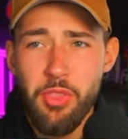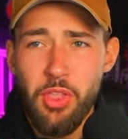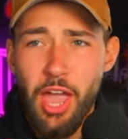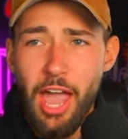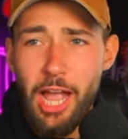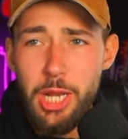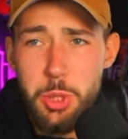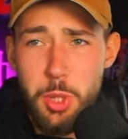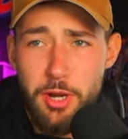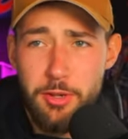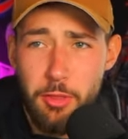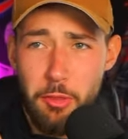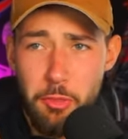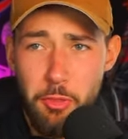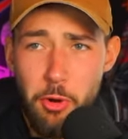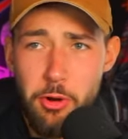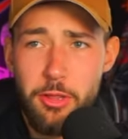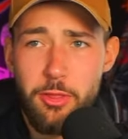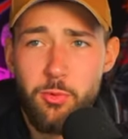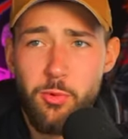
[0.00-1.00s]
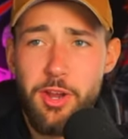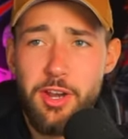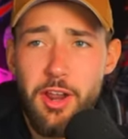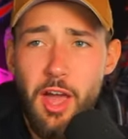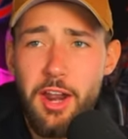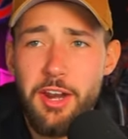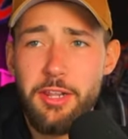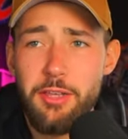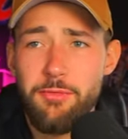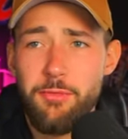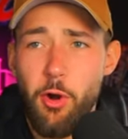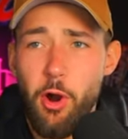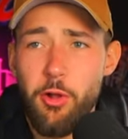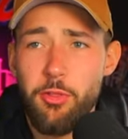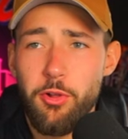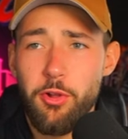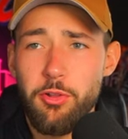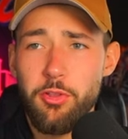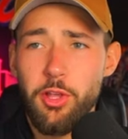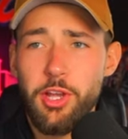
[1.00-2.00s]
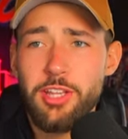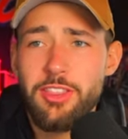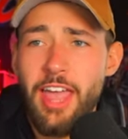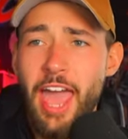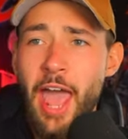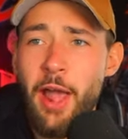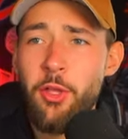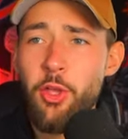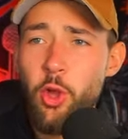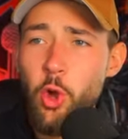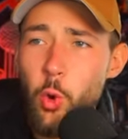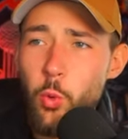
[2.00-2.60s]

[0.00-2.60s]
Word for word: I traded the 33 and not any farther. Look at that.